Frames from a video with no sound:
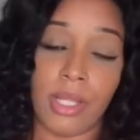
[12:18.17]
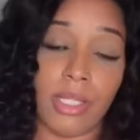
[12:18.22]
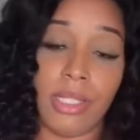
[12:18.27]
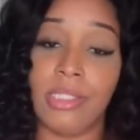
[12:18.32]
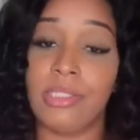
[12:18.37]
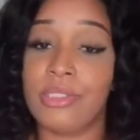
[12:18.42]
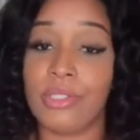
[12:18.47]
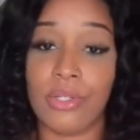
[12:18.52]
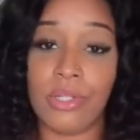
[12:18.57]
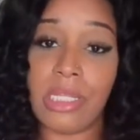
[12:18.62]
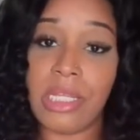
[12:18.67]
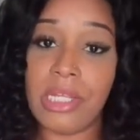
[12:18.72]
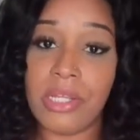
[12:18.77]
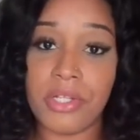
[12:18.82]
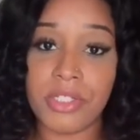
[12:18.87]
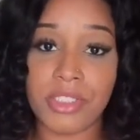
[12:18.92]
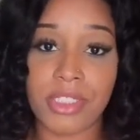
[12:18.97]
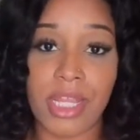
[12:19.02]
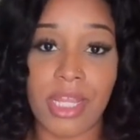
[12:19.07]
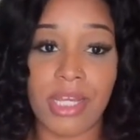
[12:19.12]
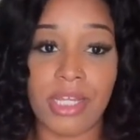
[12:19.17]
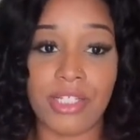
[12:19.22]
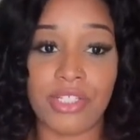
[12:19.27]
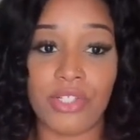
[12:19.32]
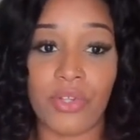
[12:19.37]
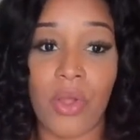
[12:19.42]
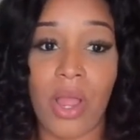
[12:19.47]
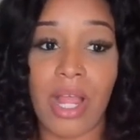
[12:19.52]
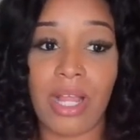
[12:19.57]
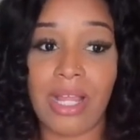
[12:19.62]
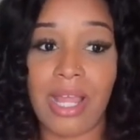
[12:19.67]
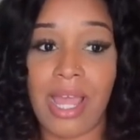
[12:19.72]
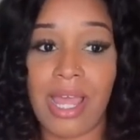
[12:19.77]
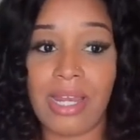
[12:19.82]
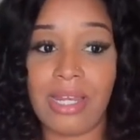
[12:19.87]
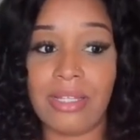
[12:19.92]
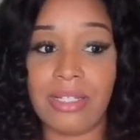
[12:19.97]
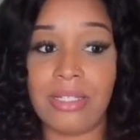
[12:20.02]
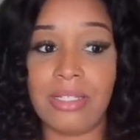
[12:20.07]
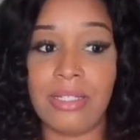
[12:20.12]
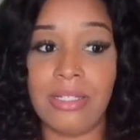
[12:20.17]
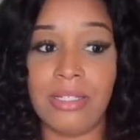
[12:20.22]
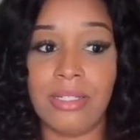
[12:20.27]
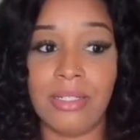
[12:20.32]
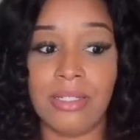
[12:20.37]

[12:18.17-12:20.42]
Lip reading: it's gonna irritate it. So I kind of